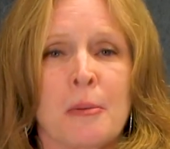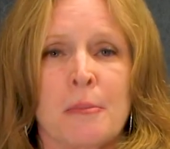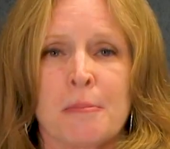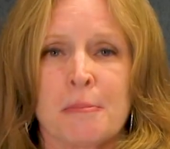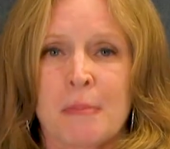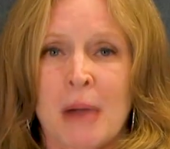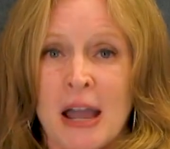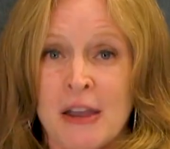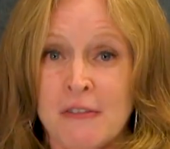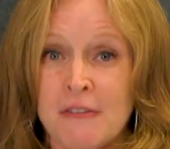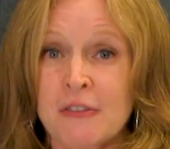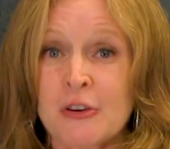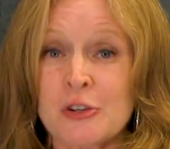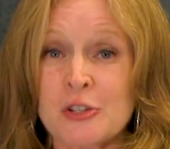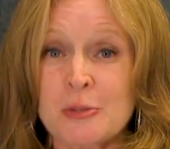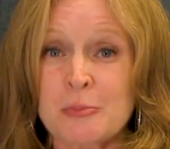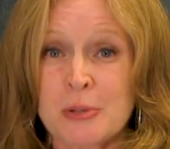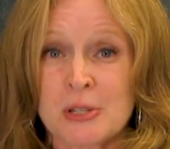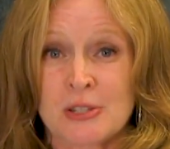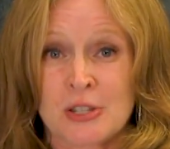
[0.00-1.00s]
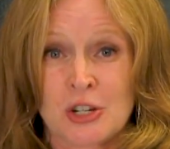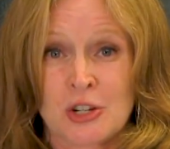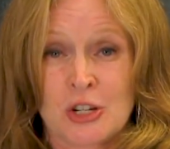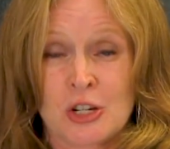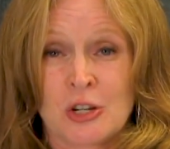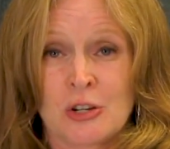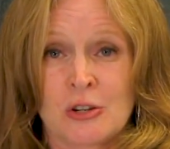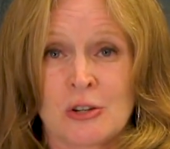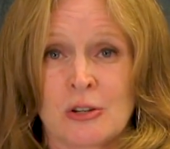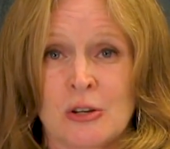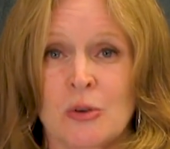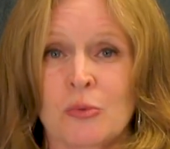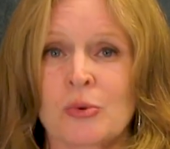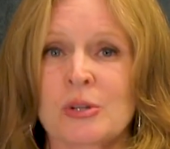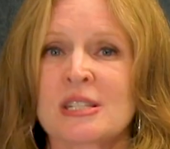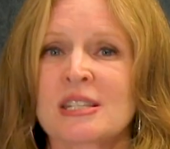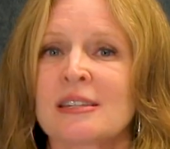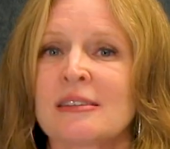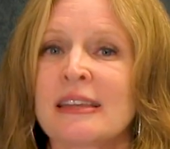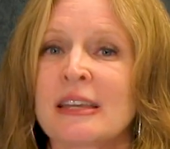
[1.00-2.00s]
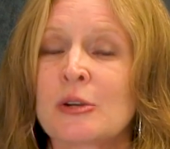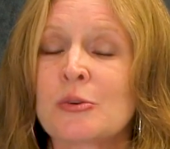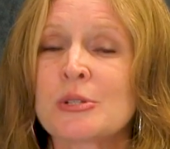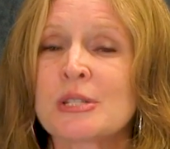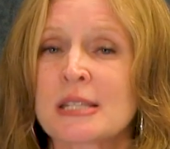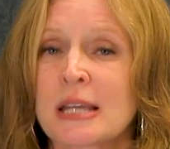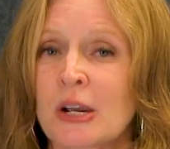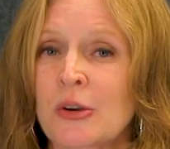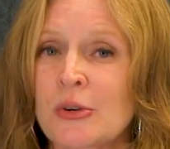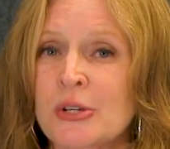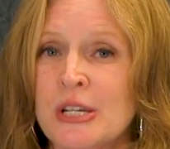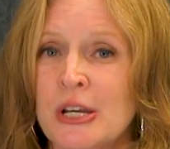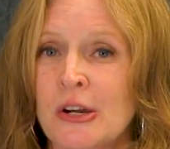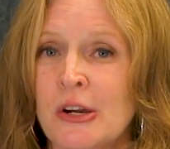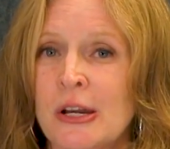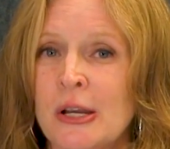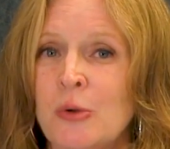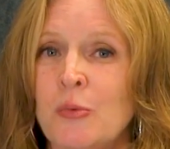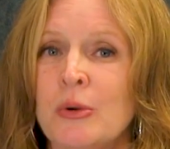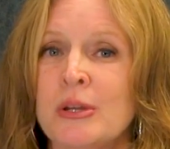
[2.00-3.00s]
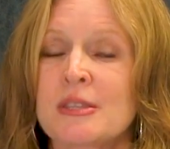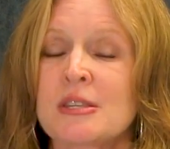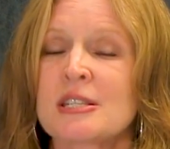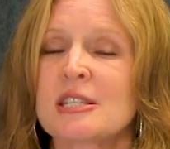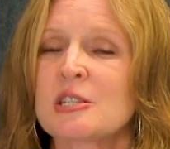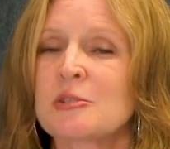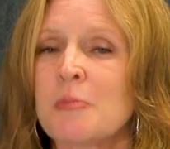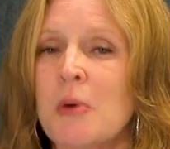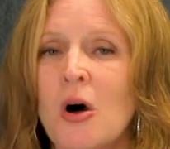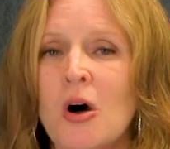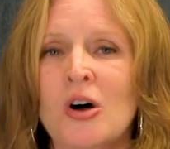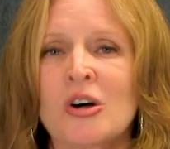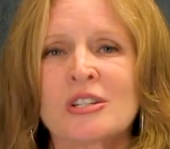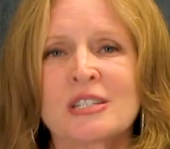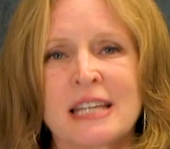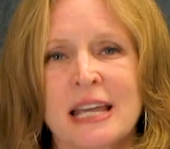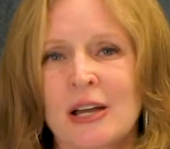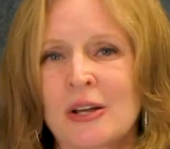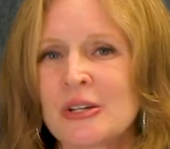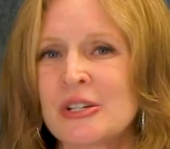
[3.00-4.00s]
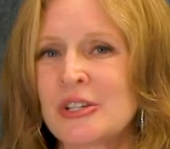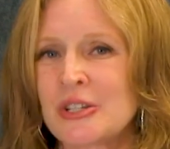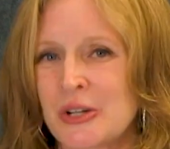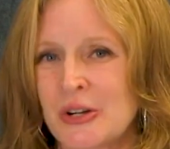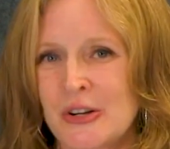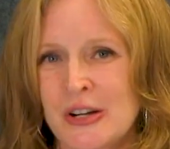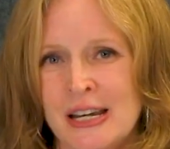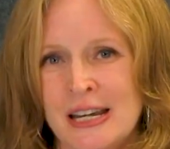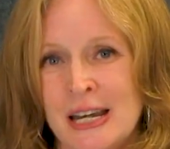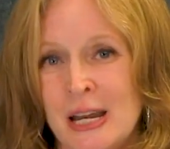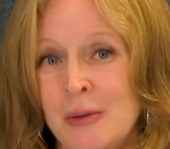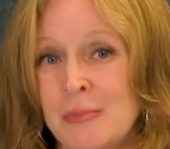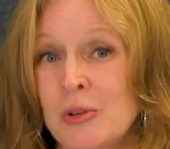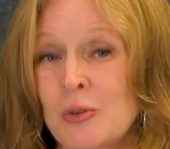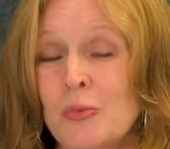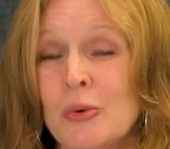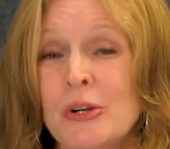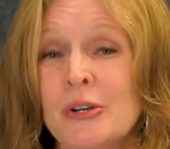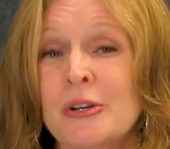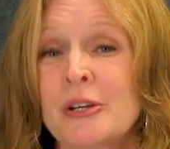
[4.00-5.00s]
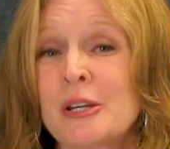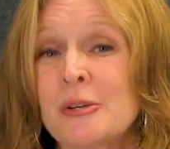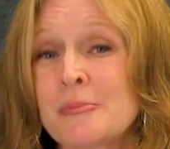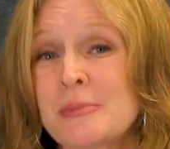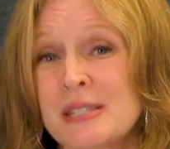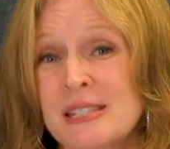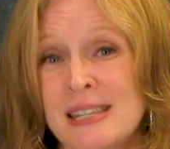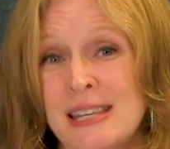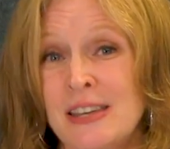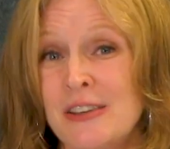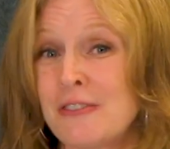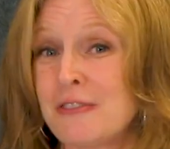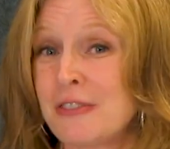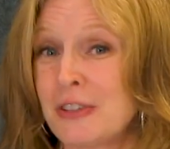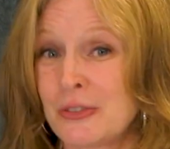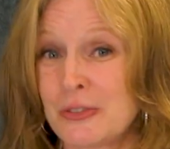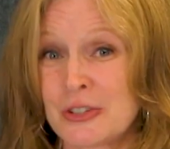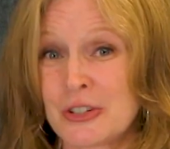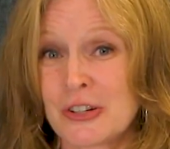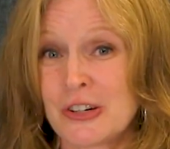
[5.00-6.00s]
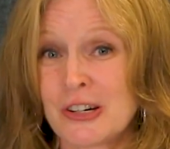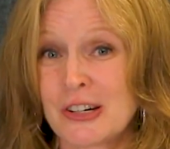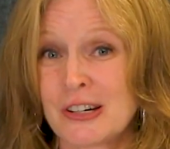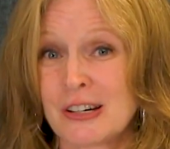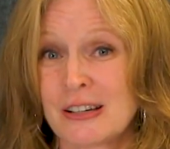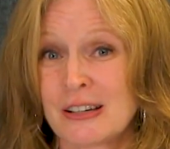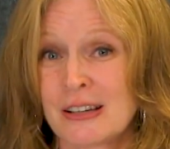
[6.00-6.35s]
My first position was legal secretary with a small town attorney named William C. Fielder.